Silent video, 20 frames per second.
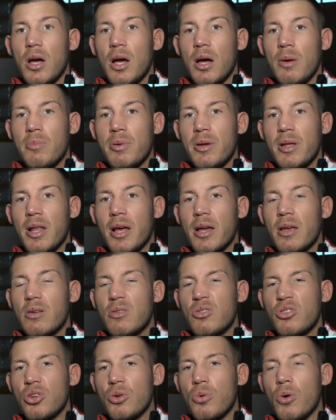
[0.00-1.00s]
and be like,
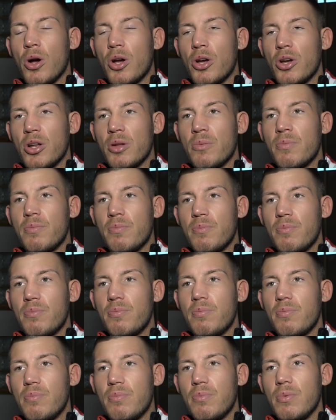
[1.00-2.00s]

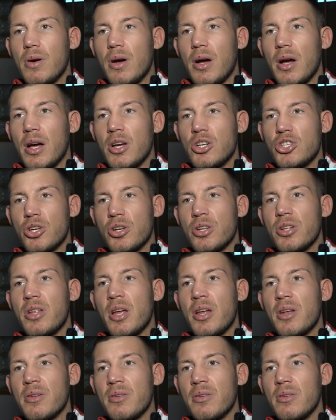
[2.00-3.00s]
I should have
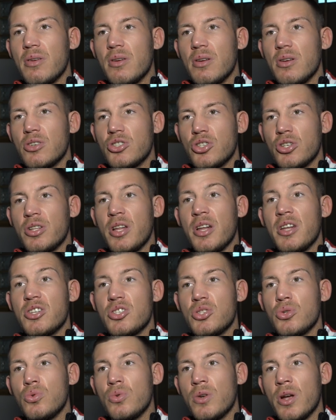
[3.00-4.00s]
done it
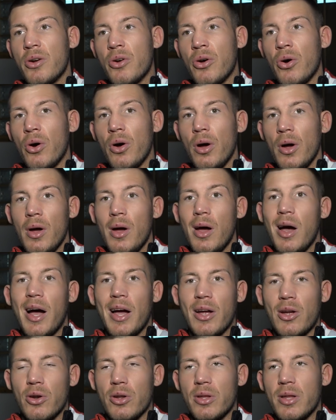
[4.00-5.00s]
sooner, or
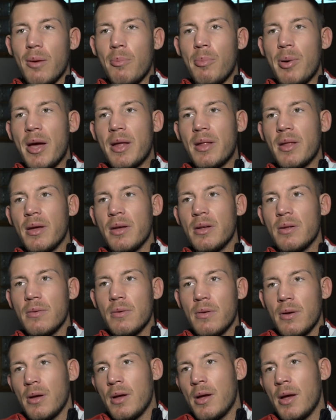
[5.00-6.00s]
I could have done better.
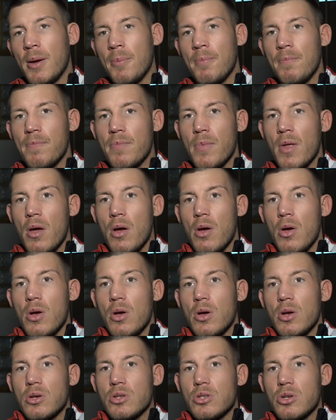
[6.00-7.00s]

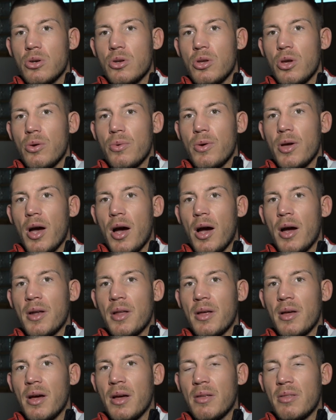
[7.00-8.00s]
So here we are,
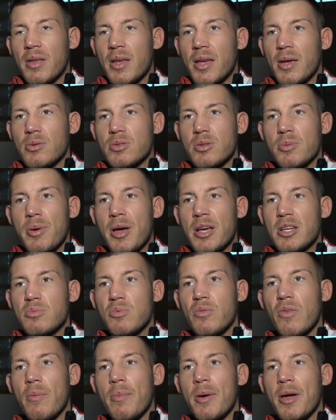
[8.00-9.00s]
and I think it was the best
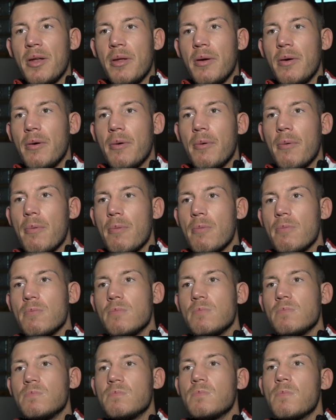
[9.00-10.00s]
move I made.
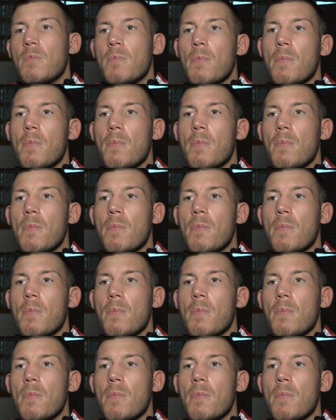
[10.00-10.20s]
And